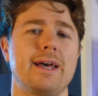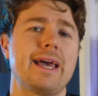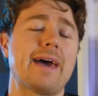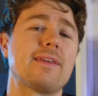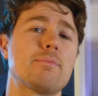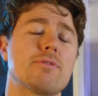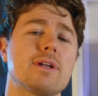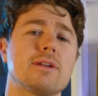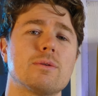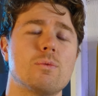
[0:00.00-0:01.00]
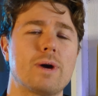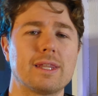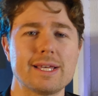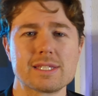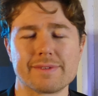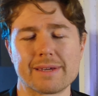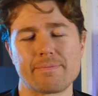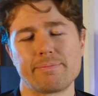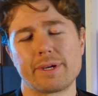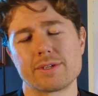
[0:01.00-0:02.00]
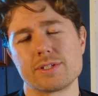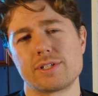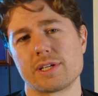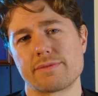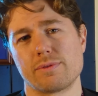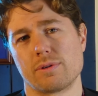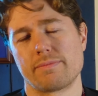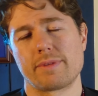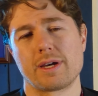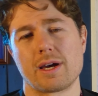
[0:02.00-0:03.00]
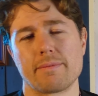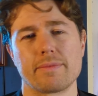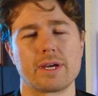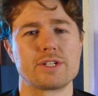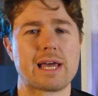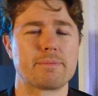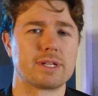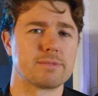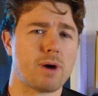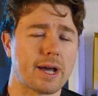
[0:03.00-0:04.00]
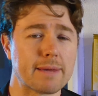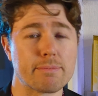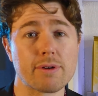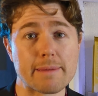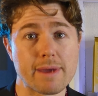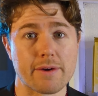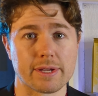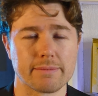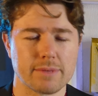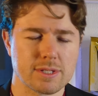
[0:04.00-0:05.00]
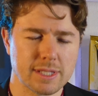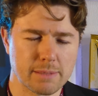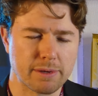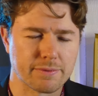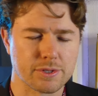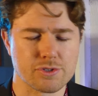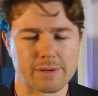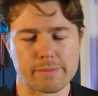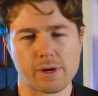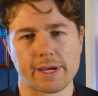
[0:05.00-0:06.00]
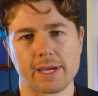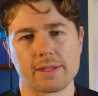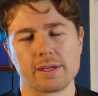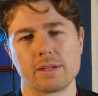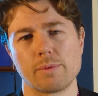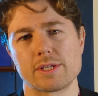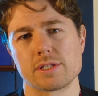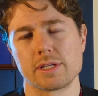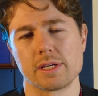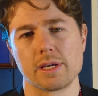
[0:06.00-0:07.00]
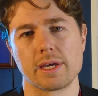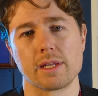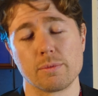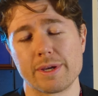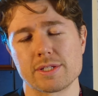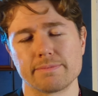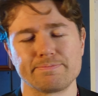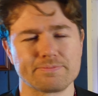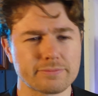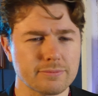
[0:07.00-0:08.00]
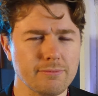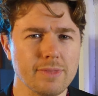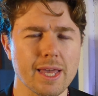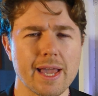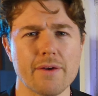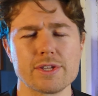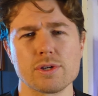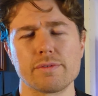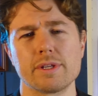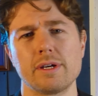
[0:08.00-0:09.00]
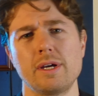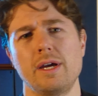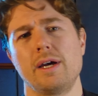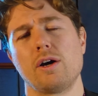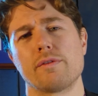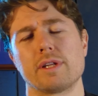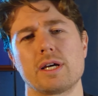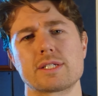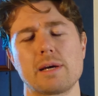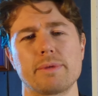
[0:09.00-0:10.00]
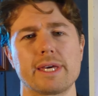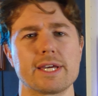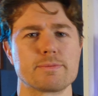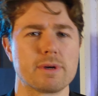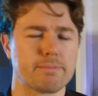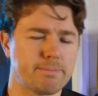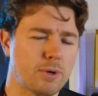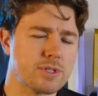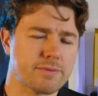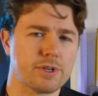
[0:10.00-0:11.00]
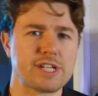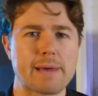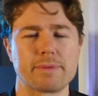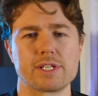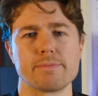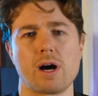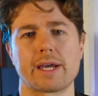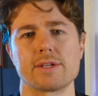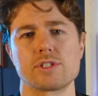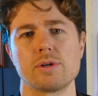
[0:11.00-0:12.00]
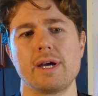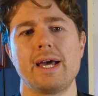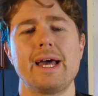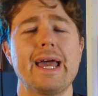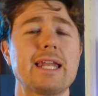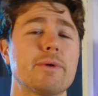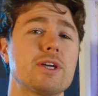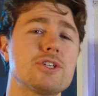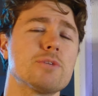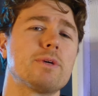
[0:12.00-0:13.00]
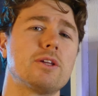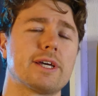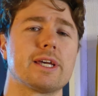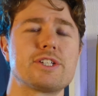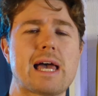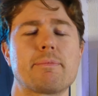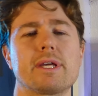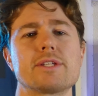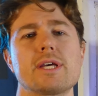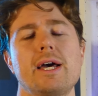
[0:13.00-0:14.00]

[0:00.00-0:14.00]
and they print way less of it because it's just for a Japanese market primarily. It's a little bit for the streaming market in the Western areas over the last couple of years, but mostly for a Japanese market. So anyway, you should be looking at Japanese.